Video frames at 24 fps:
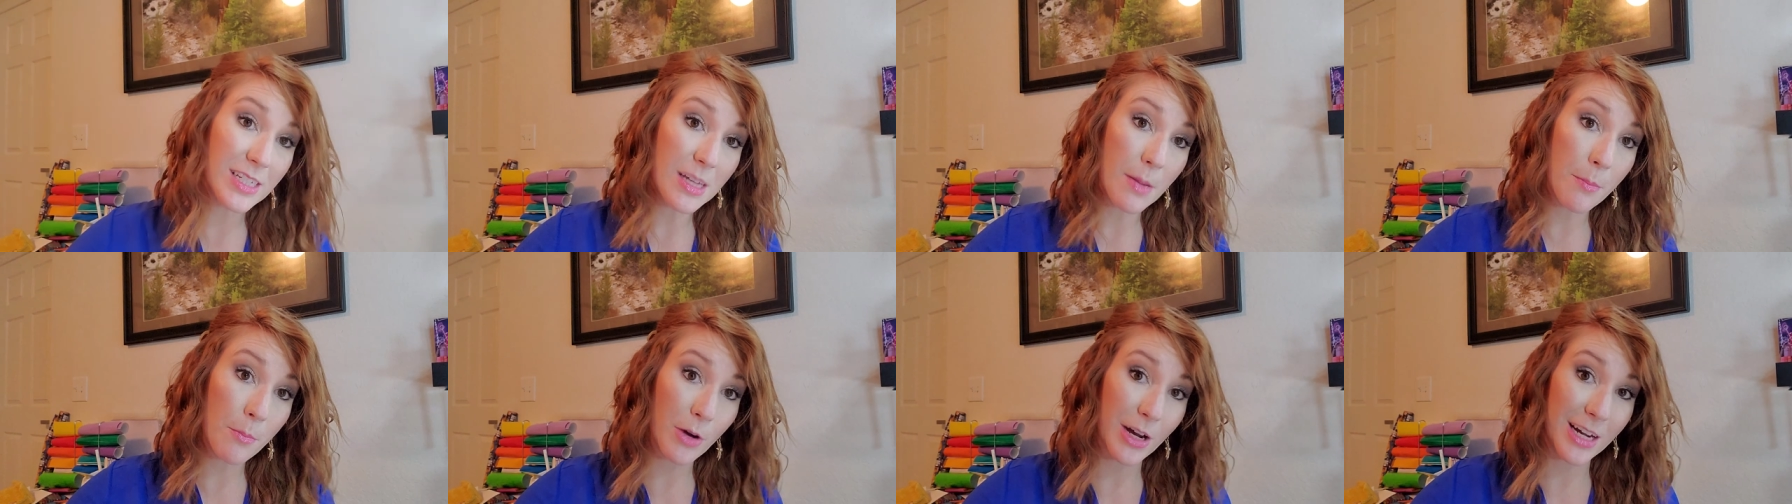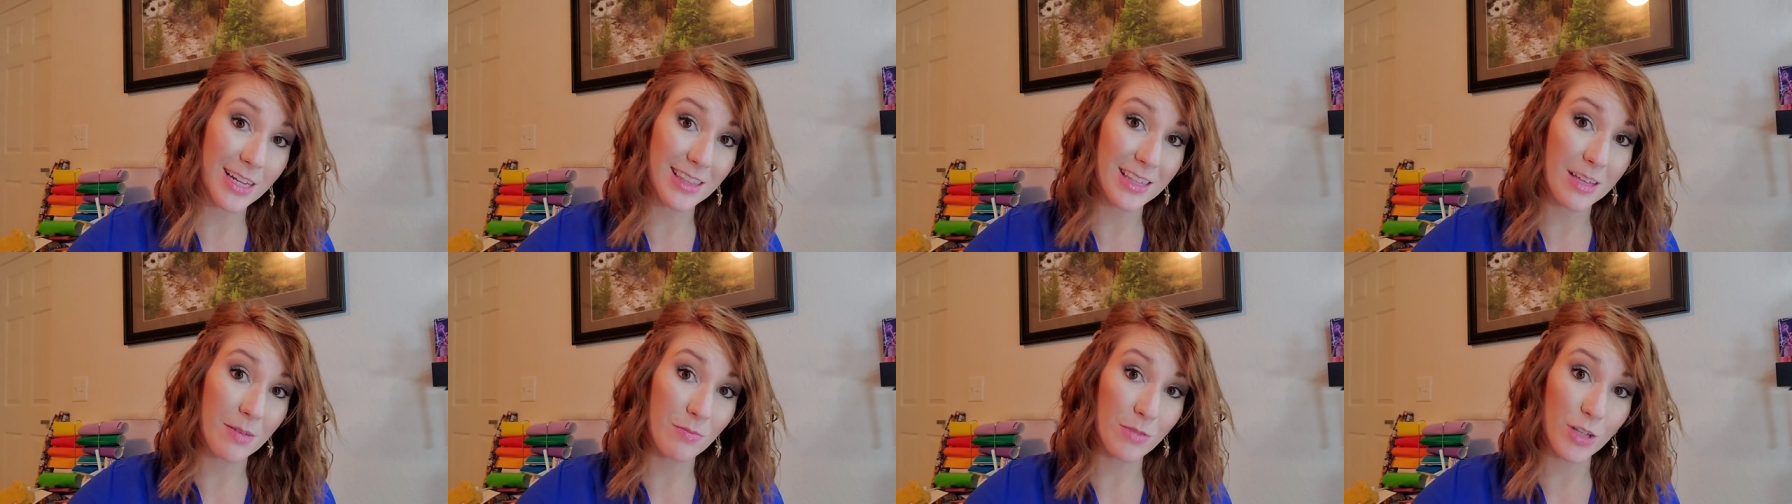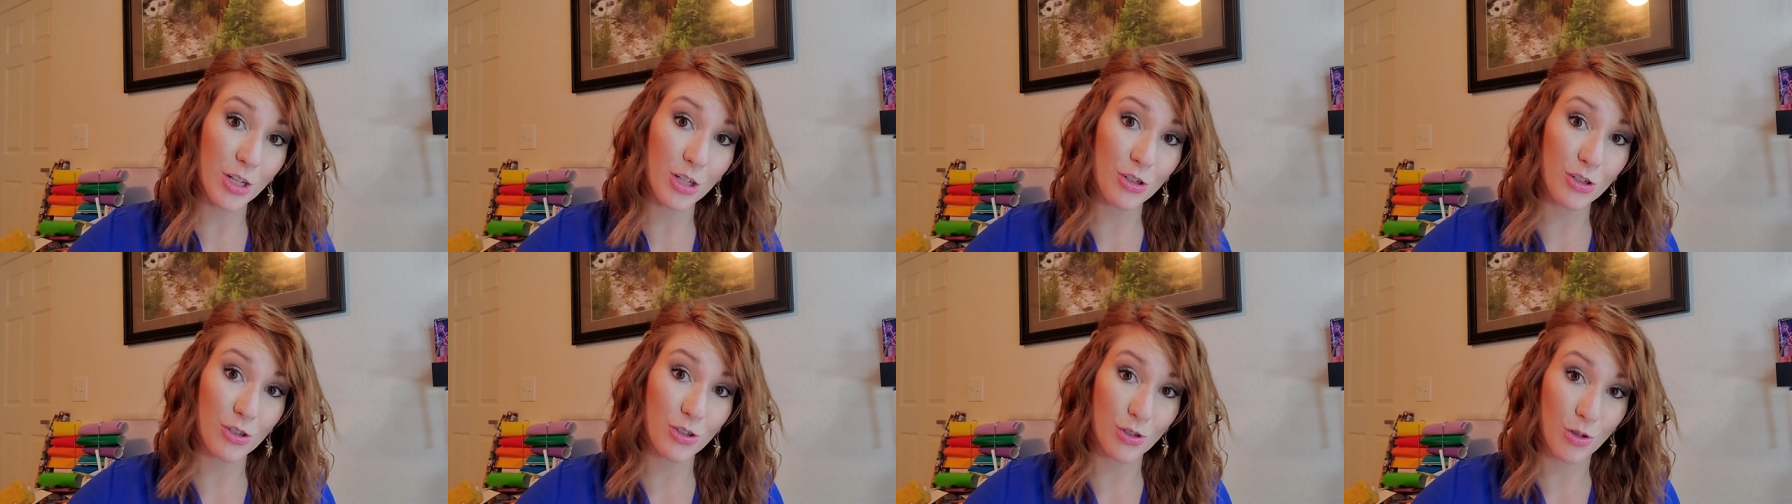to break them.
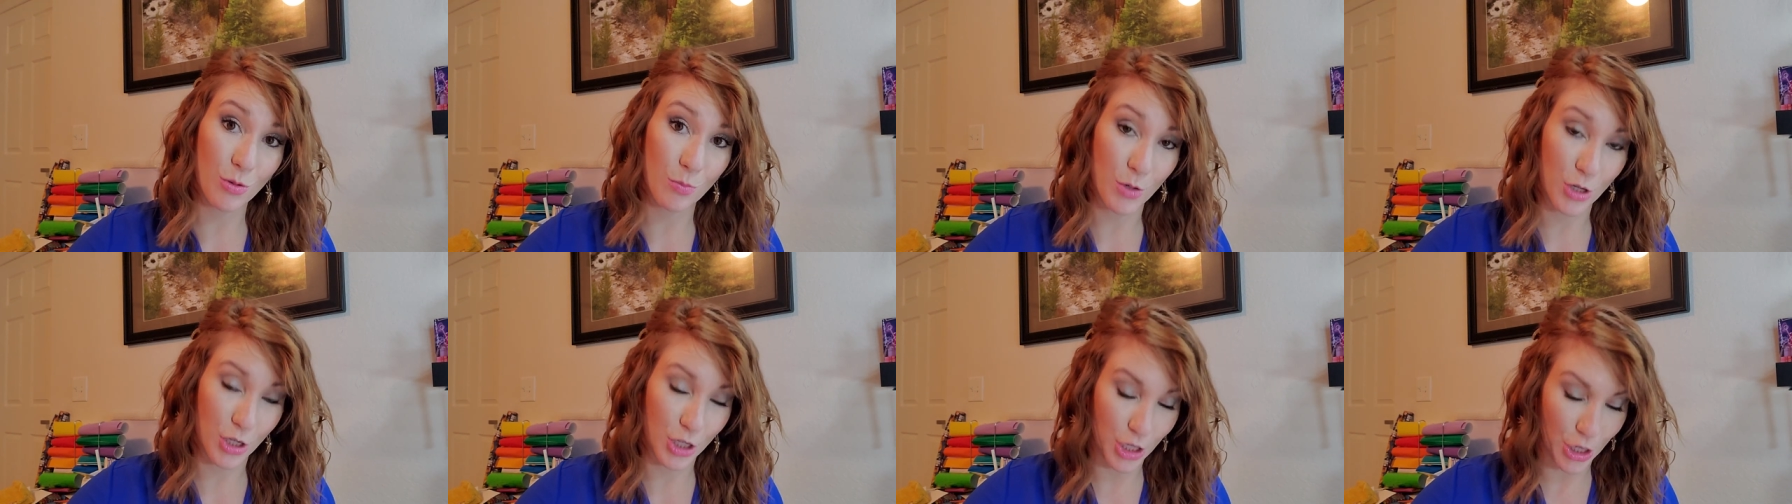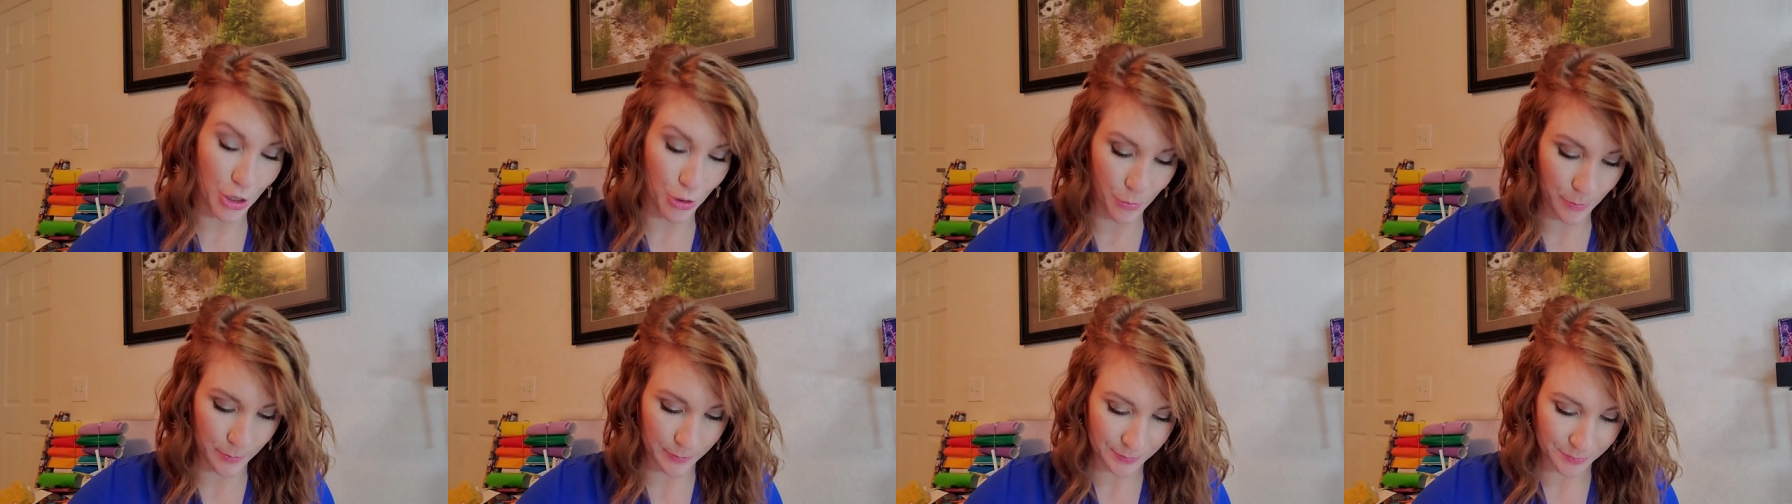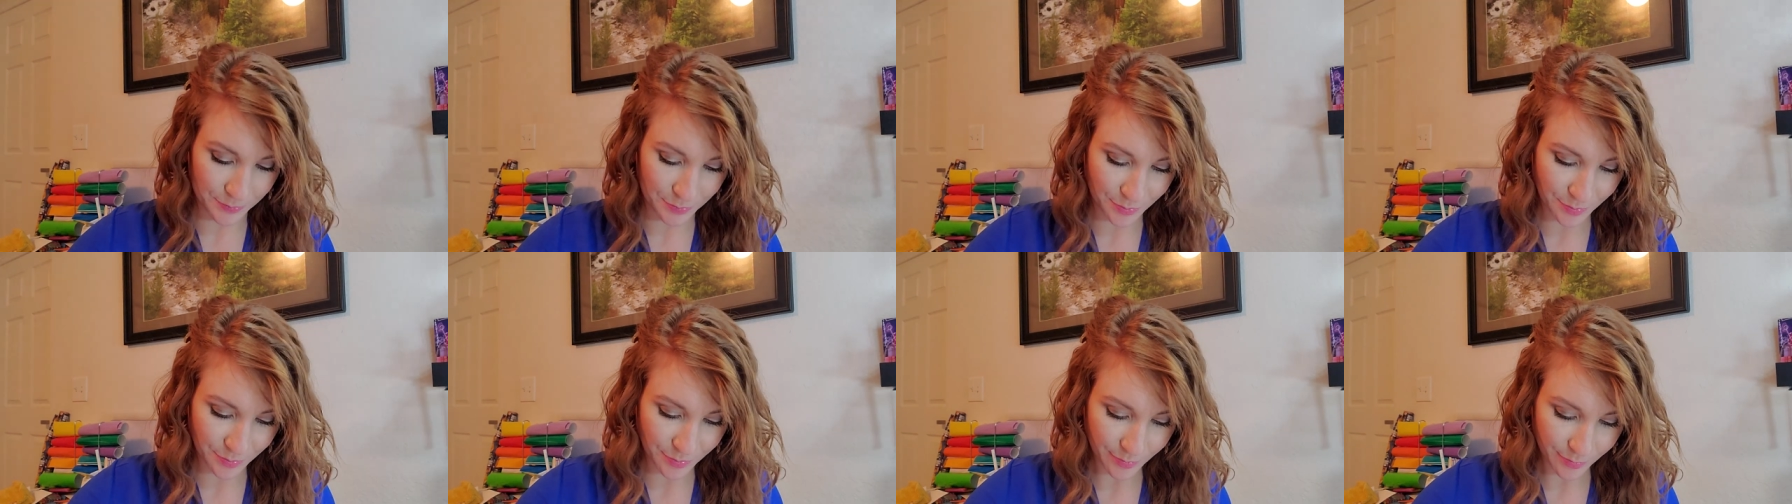They're super cute.
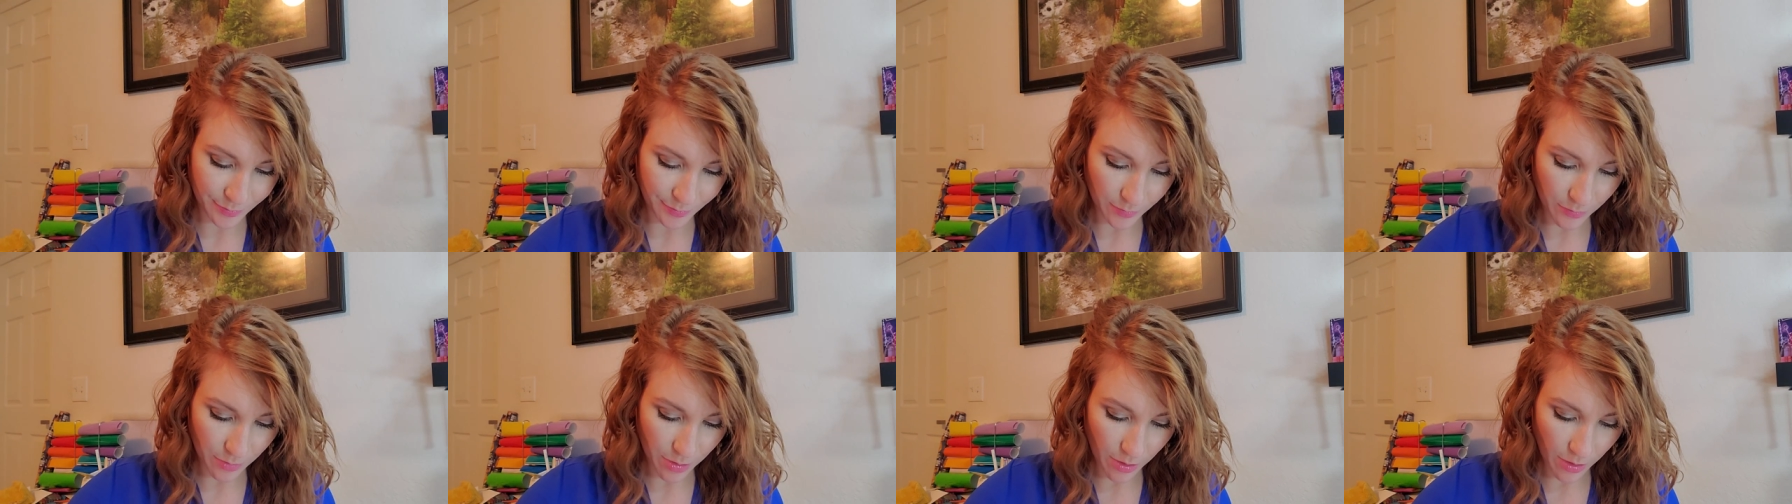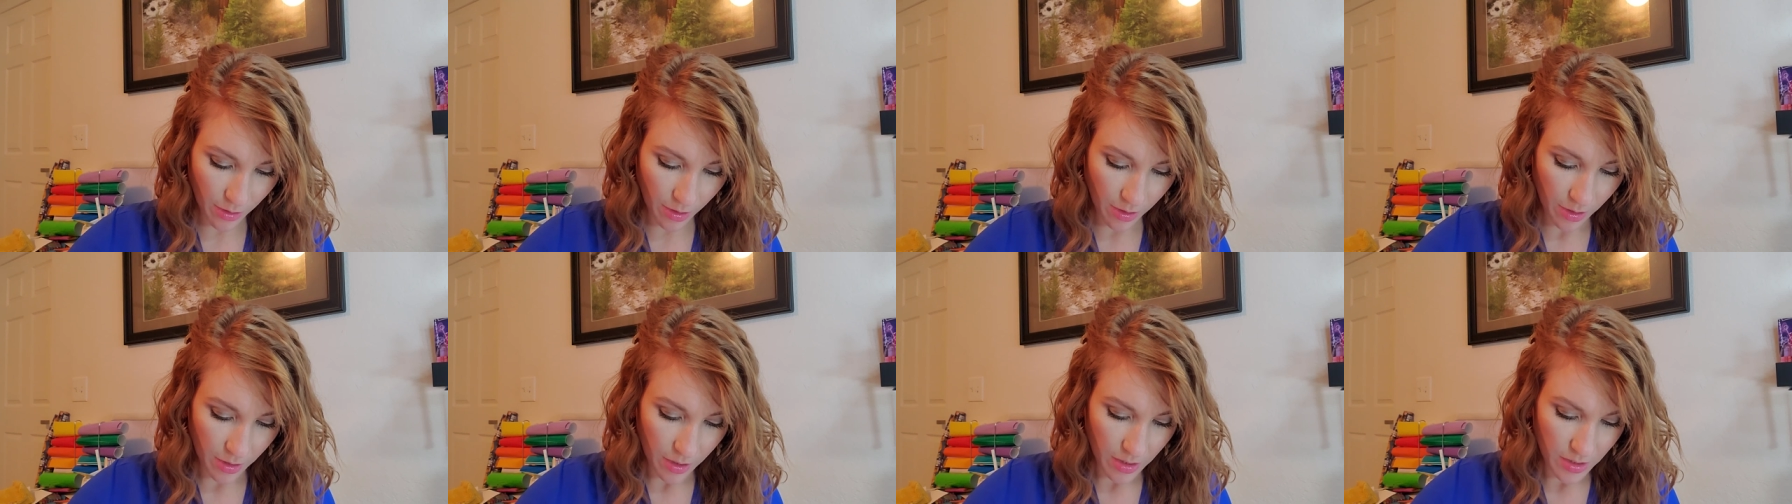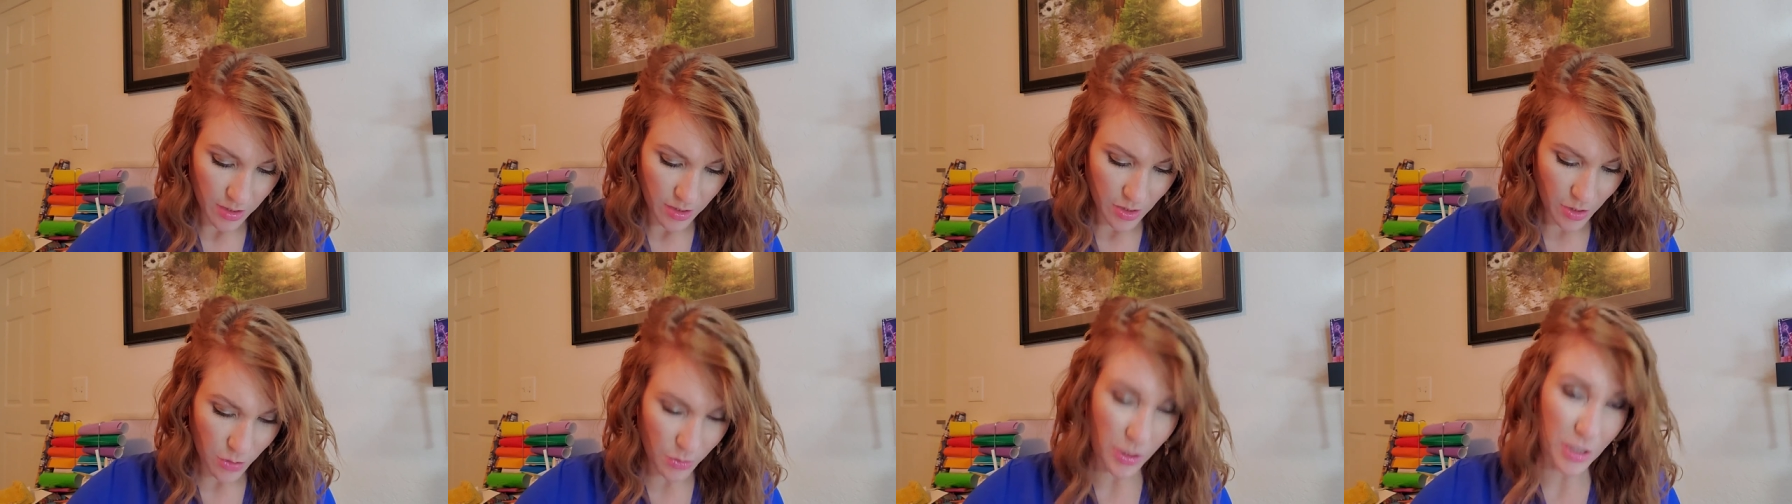So